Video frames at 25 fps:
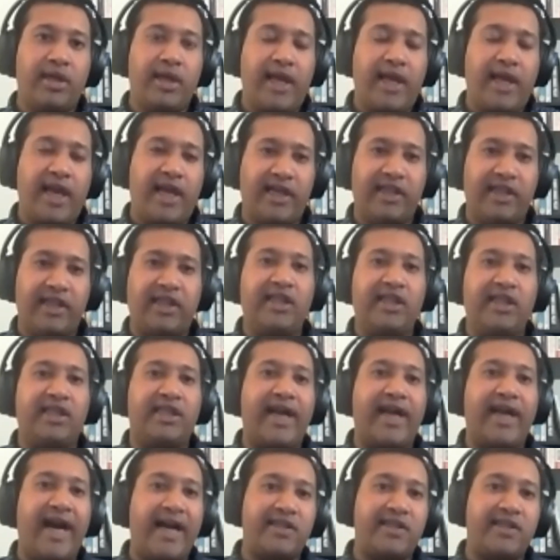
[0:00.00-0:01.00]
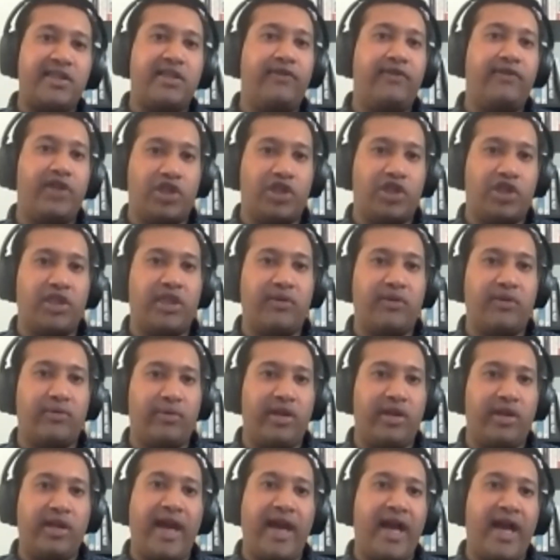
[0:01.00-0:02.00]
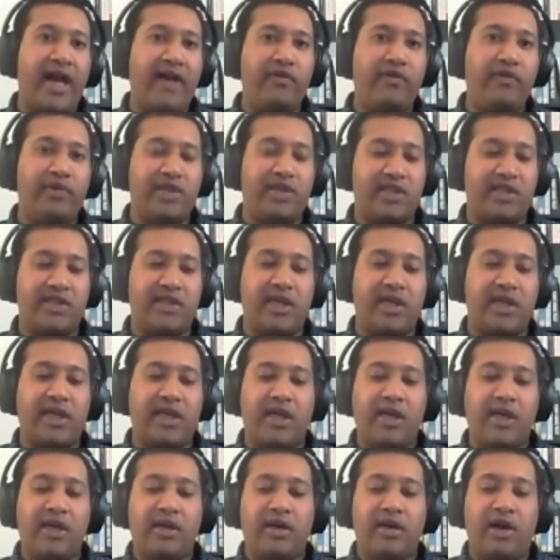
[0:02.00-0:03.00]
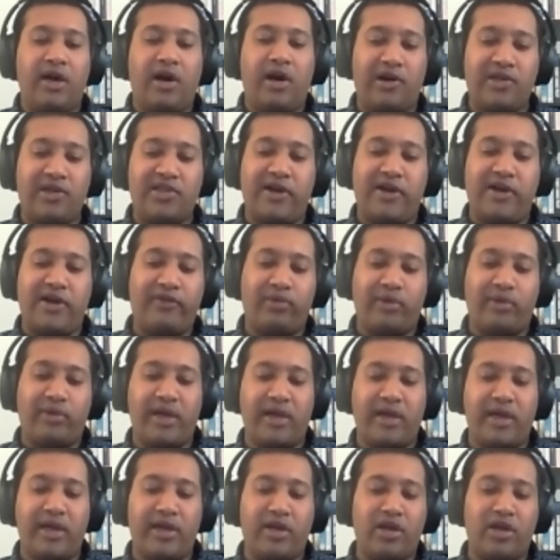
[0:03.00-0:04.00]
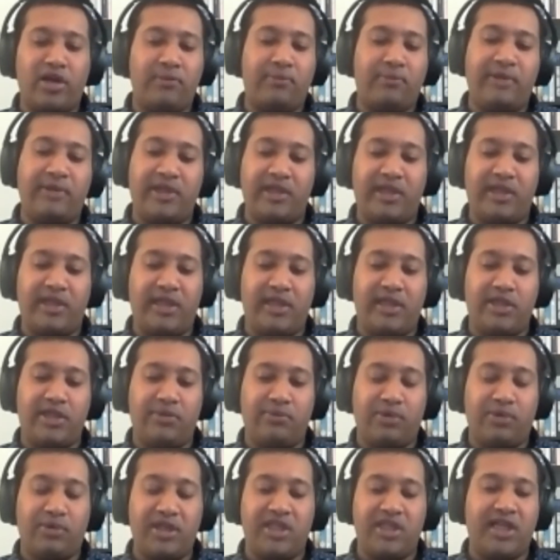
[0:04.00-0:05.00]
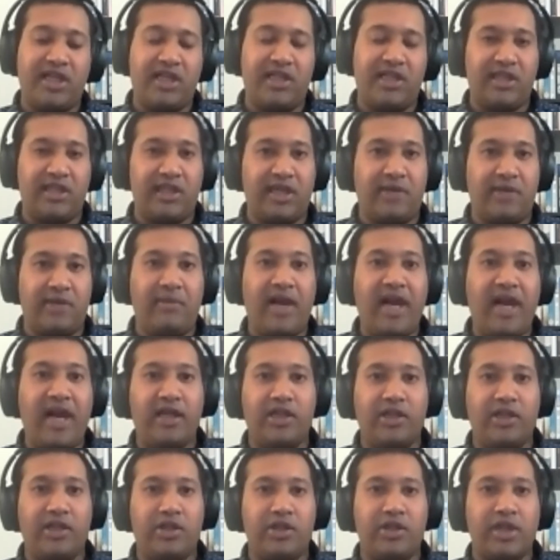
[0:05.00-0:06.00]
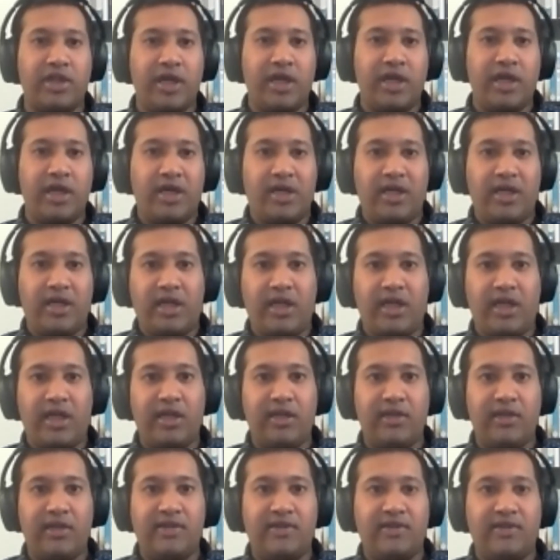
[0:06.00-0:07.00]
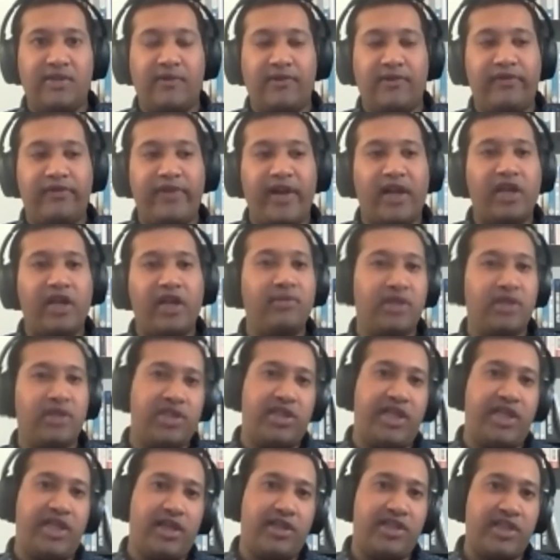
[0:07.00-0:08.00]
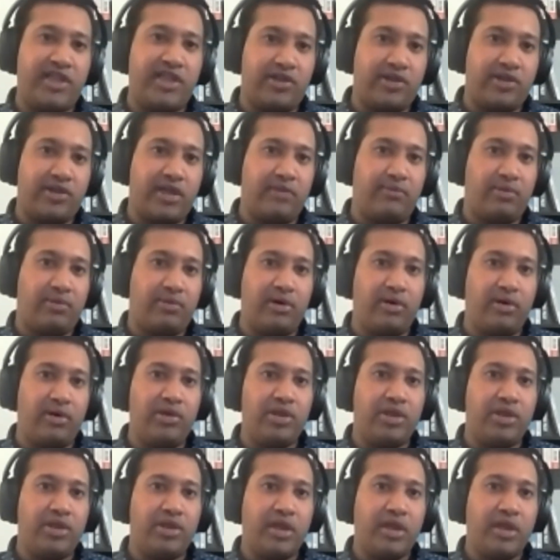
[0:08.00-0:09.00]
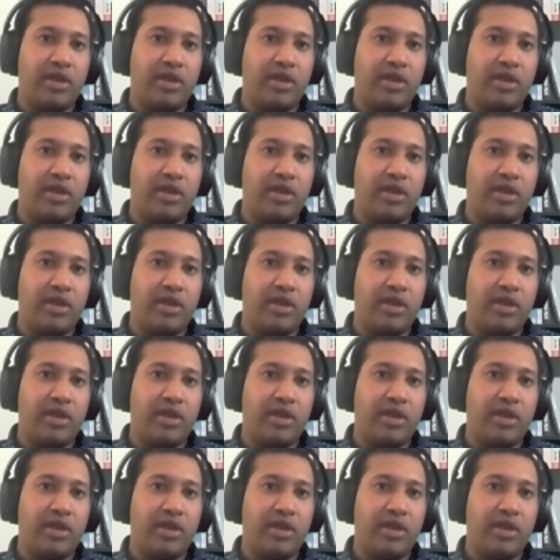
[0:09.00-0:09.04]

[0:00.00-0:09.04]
And I think that's the vision that we have, which is like, our software and our ability to predict and then manage is very much a data-centric approach,